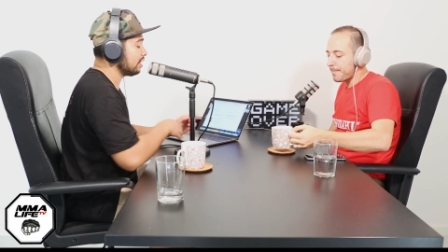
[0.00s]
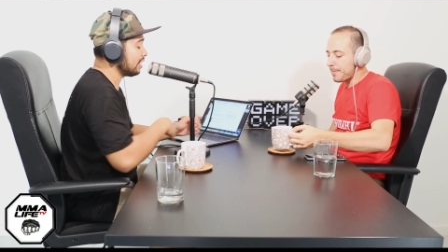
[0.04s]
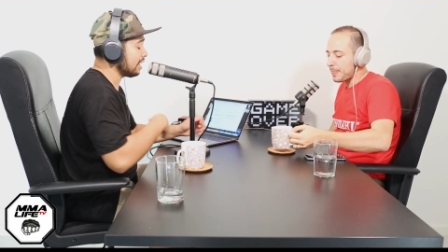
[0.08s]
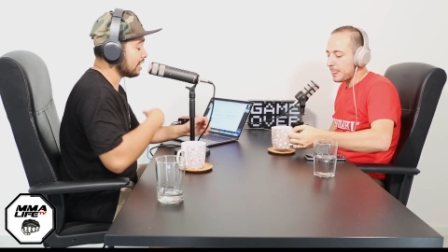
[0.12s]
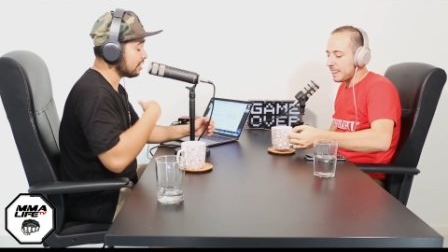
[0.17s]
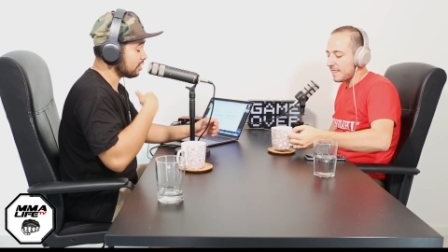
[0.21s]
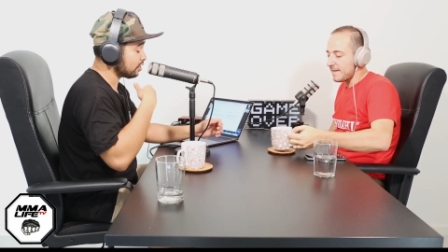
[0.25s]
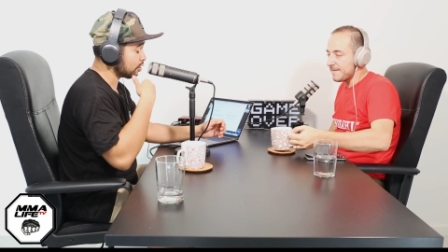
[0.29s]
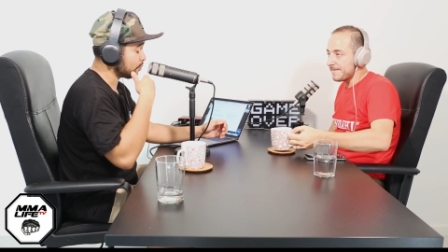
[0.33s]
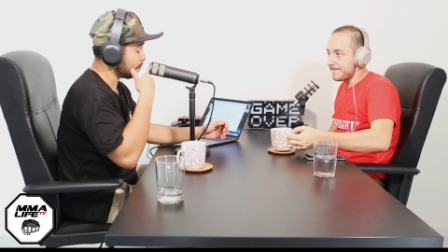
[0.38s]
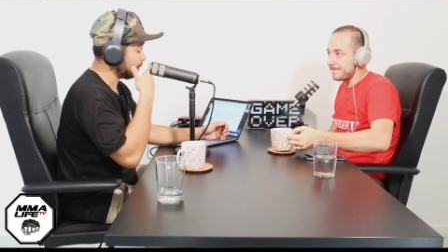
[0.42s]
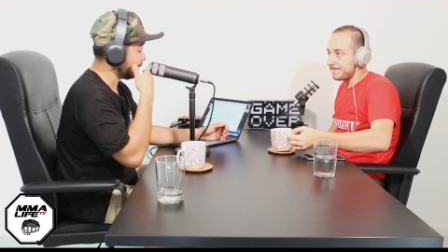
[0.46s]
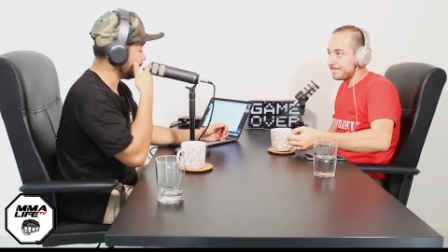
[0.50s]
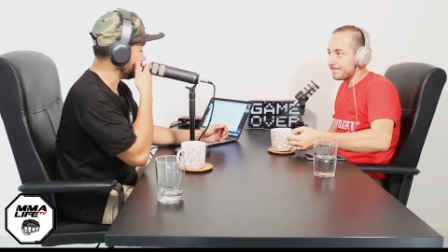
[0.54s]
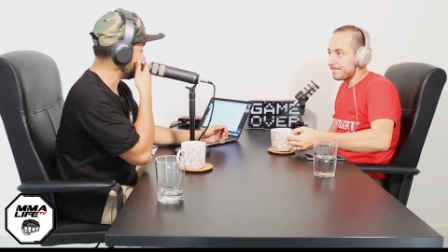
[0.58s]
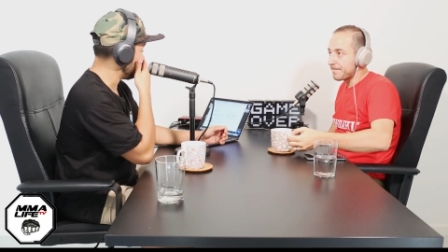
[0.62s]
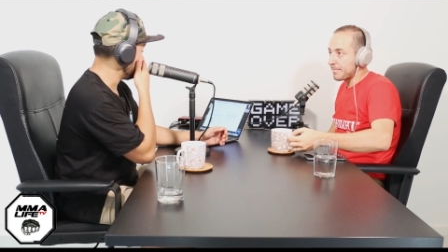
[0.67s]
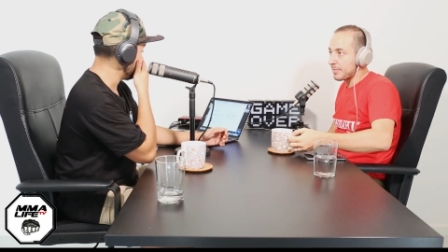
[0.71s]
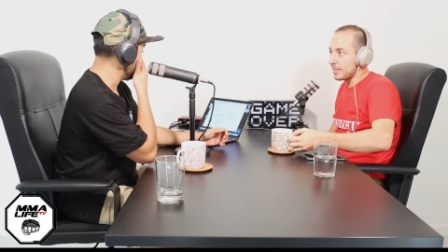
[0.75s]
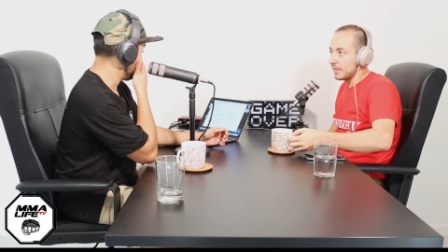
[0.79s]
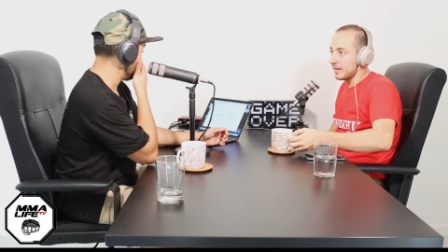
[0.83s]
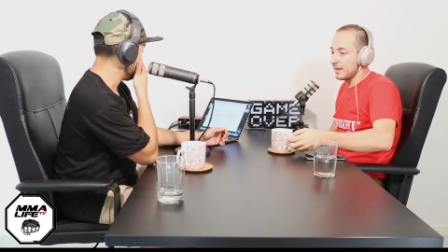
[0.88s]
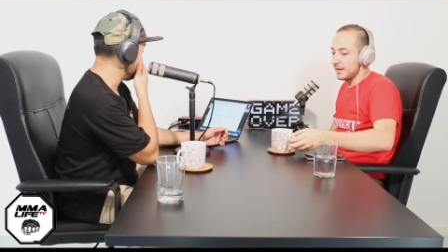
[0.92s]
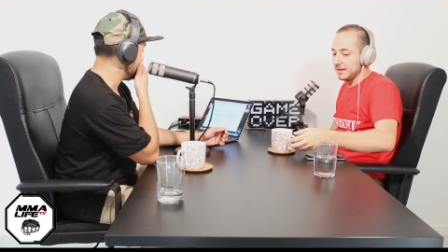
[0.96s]
he has his place
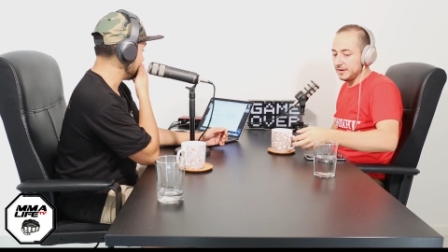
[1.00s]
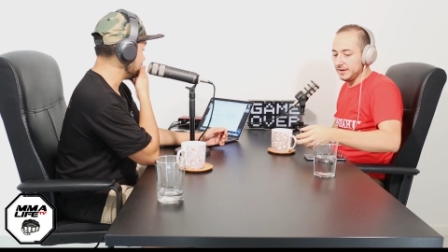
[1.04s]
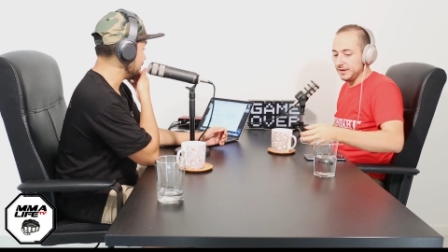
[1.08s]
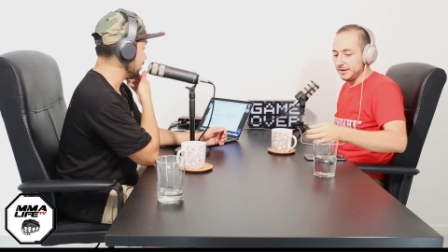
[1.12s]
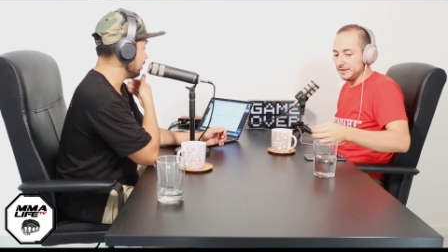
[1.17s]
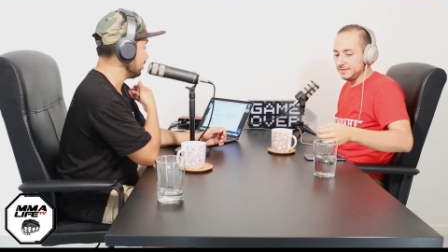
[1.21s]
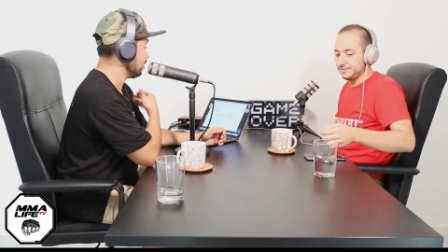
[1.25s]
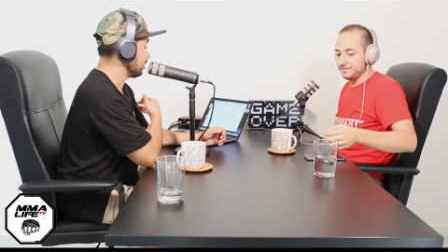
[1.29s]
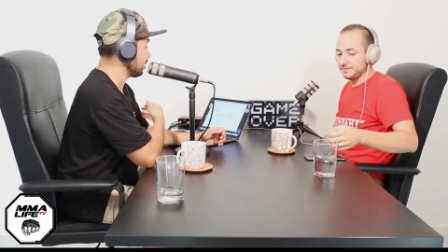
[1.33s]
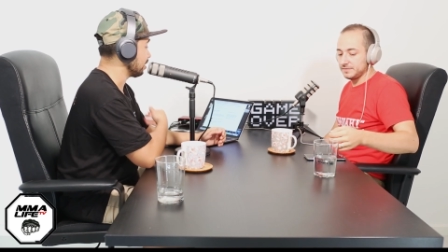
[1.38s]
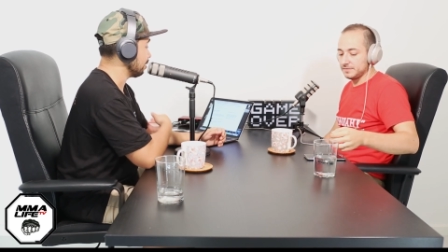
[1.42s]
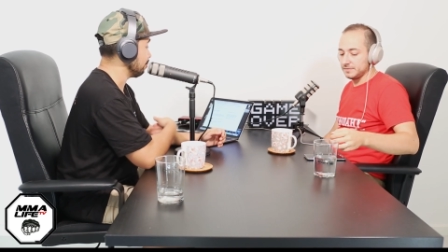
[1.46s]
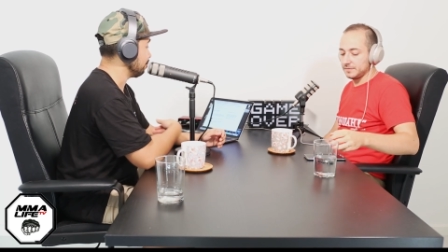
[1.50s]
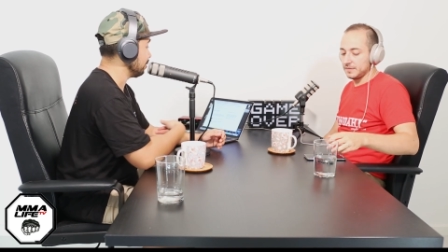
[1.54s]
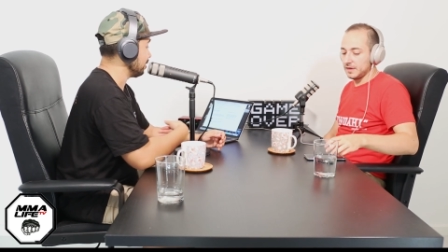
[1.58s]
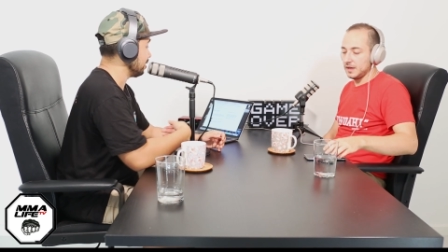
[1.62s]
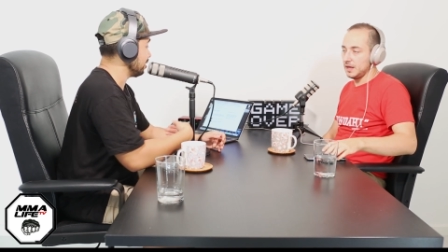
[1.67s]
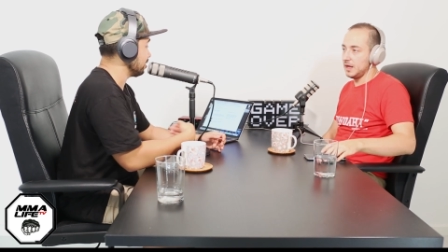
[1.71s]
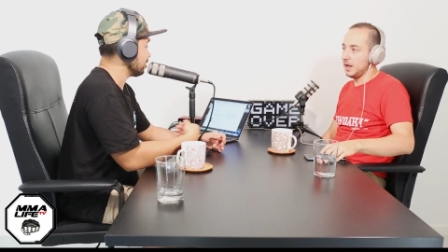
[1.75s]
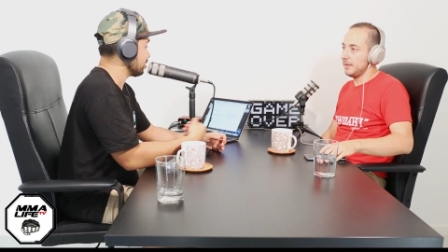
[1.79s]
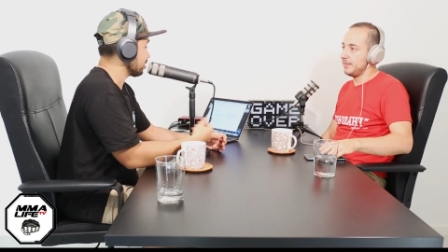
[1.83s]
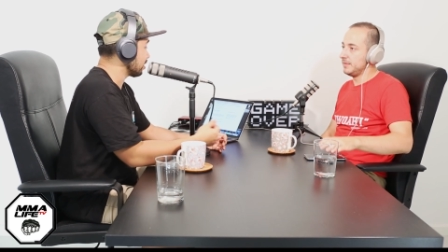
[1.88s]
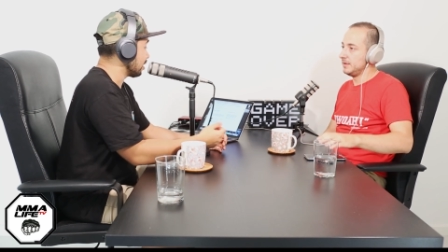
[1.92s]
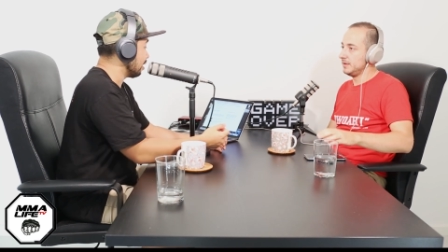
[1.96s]
in the yeah. in the company
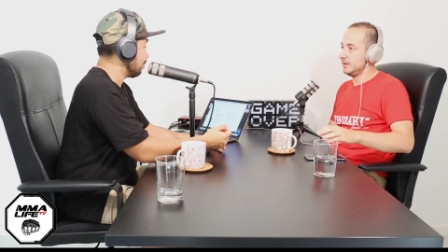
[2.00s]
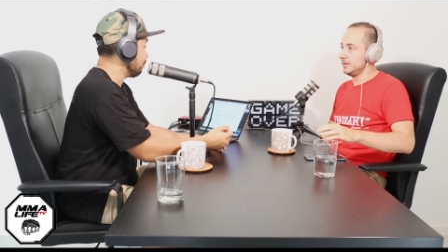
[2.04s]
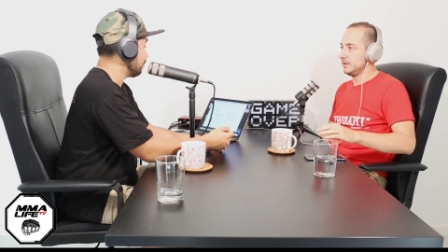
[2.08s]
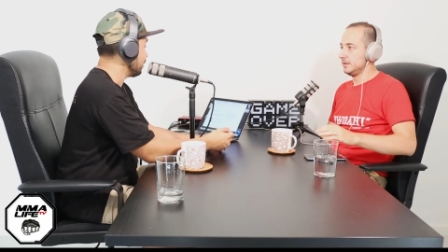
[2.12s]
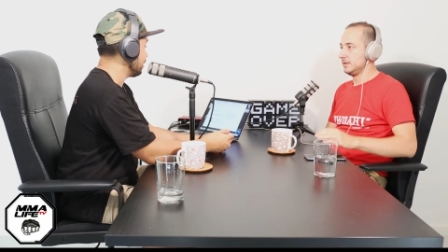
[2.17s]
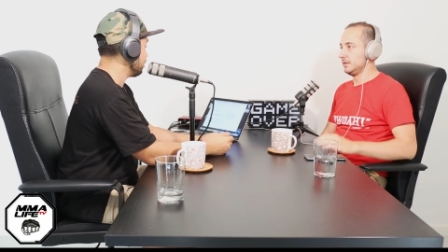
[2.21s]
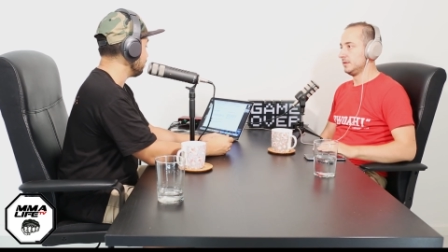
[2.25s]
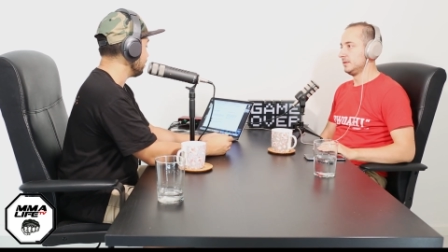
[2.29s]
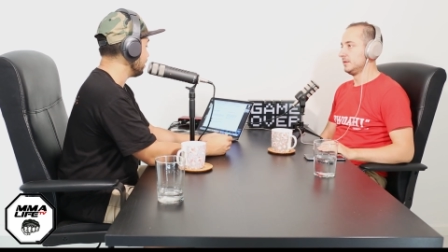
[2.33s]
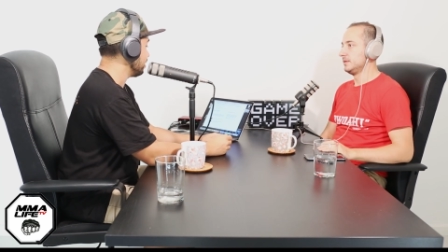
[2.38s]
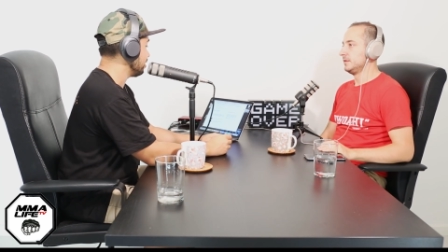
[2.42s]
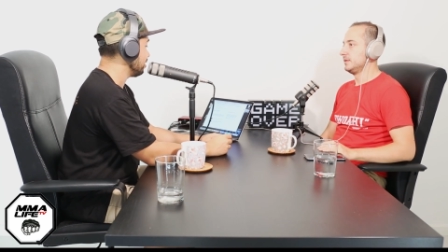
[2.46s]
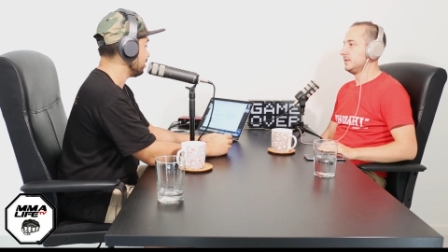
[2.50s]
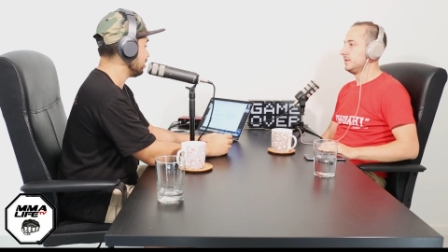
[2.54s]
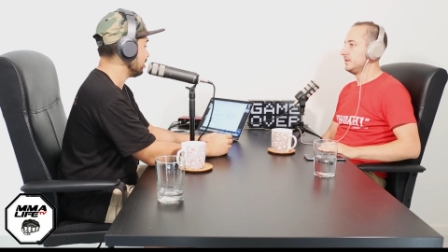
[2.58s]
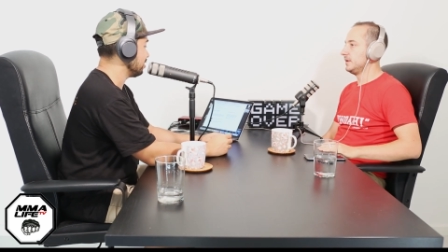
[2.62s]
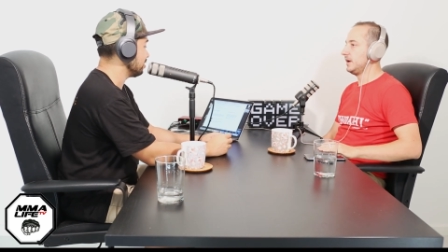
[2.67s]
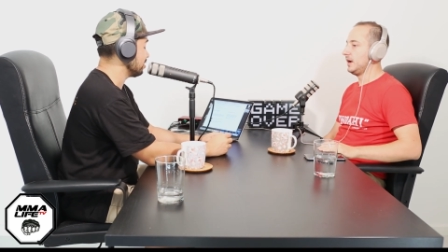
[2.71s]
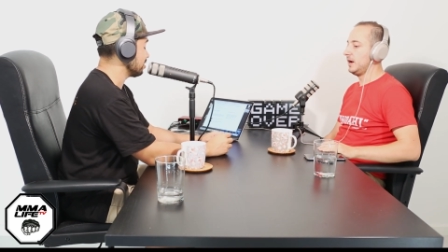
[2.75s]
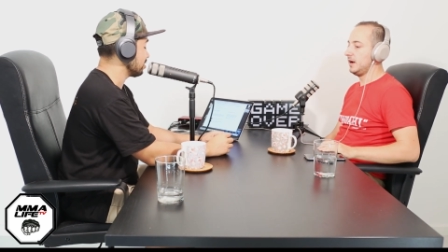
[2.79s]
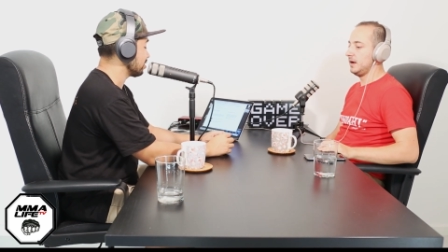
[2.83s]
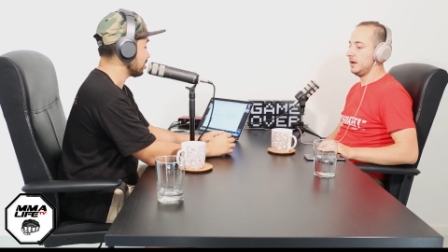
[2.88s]
he's um, a company man he's yeah.